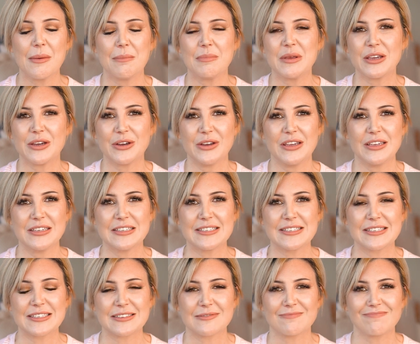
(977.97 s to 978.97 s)

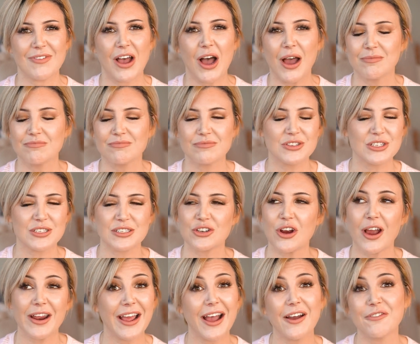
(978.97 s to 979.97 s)
because I'm just
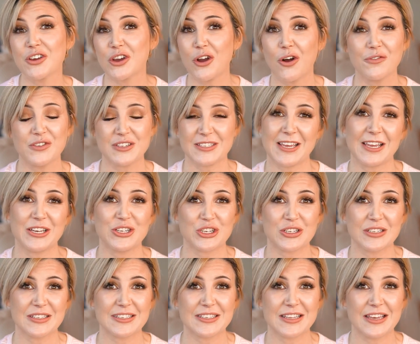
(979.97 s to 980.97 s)
trying to have the
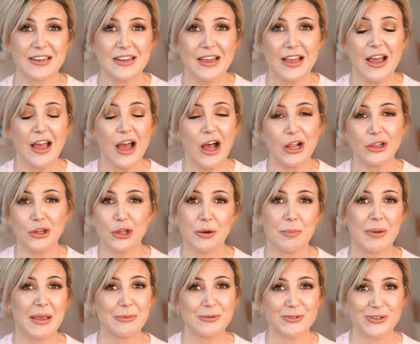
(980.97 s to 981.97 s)
conversations that a lot
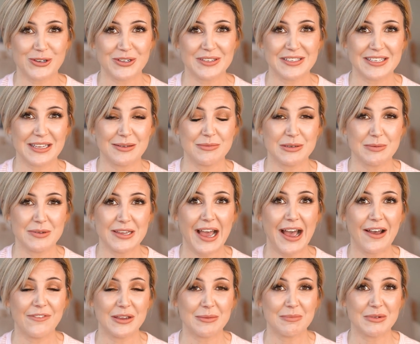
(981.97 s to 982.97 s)
of people don't seem to be
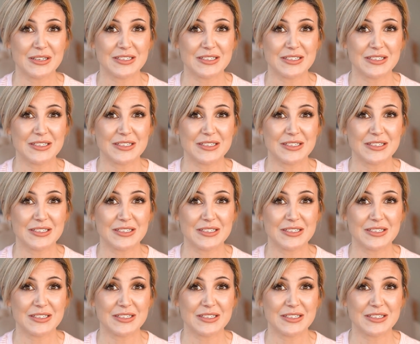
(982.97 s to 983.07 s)
having,